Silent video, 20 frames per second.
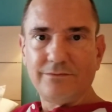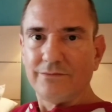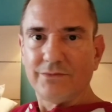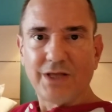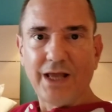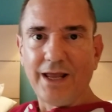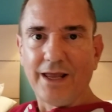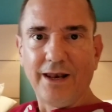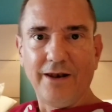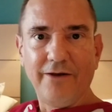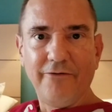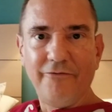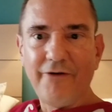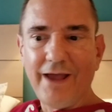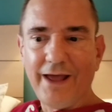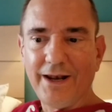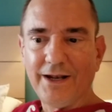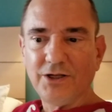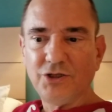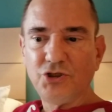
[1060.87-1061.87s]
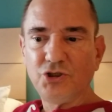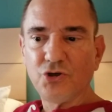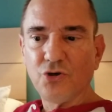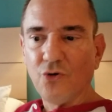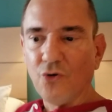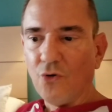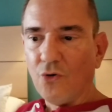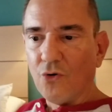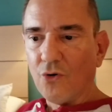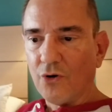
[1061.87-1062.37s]
taken advantage
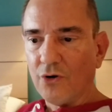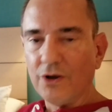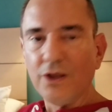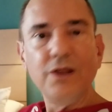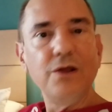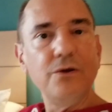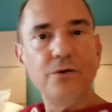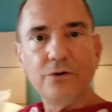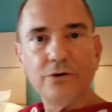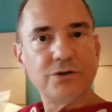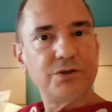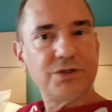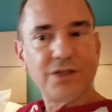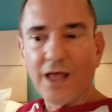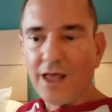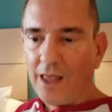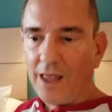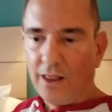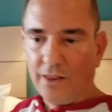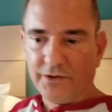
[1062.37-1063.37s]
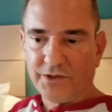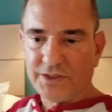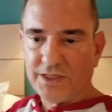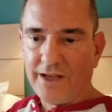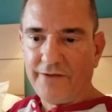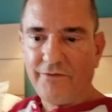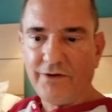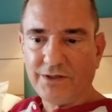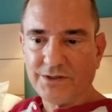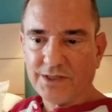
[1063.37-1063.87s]
or used the health
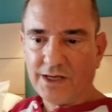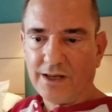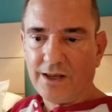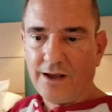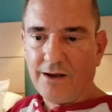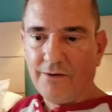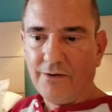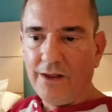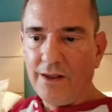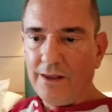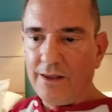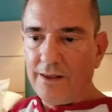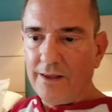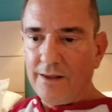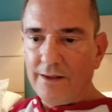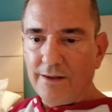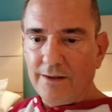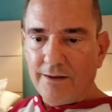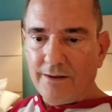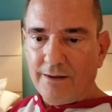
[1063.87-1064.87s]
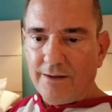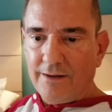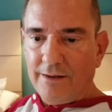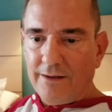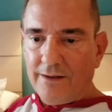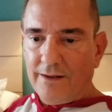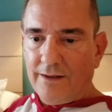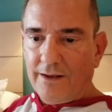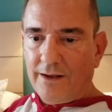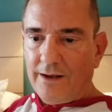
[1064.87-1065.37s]
savings account.
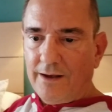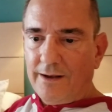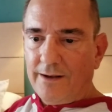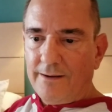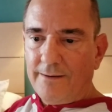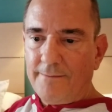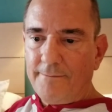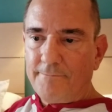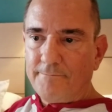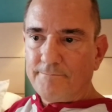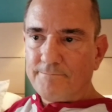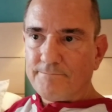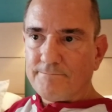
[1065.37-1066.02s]
Um,